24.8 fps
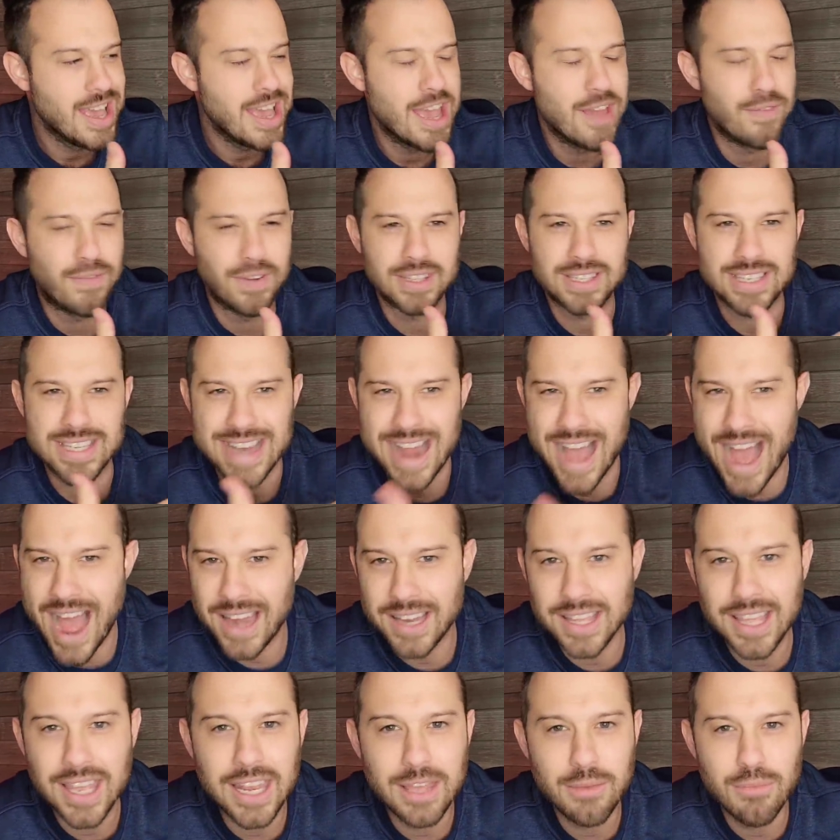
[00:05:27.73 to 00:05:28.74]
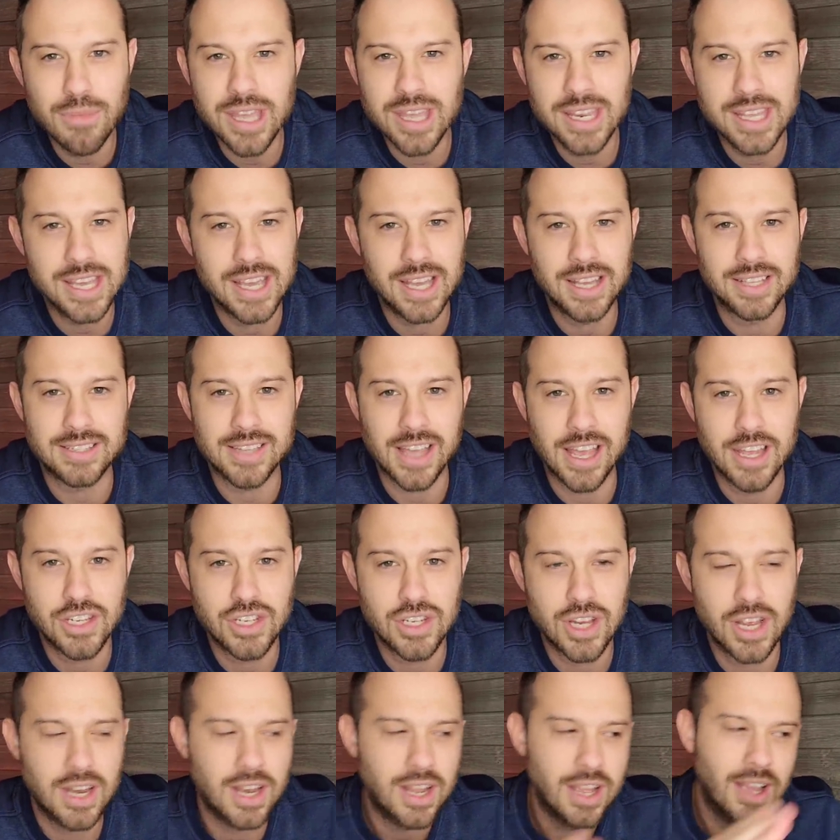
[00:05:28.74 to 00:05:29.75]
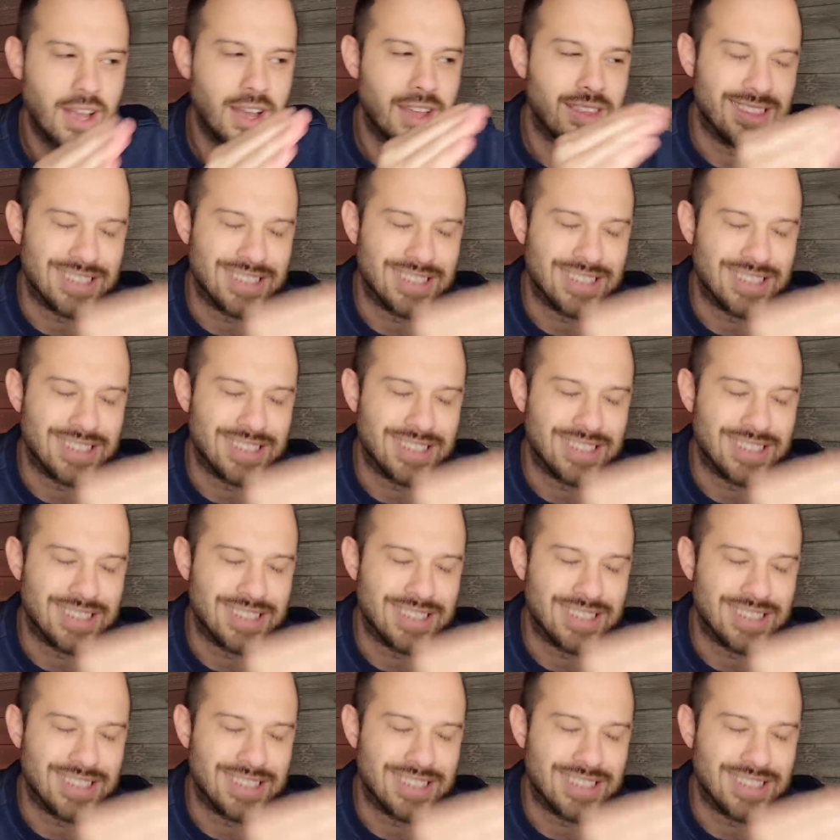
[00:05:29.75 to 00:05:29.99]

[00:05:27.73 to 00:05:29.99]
if it's not getting media attention,